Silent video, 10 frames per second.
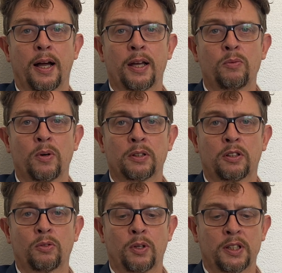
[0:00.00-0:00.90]
I
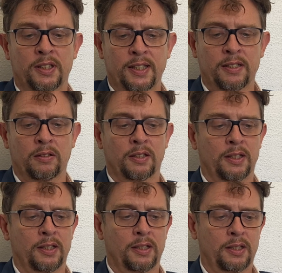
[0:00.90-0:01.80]
want to insist on
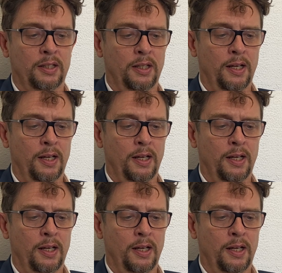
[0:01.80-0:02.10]
this.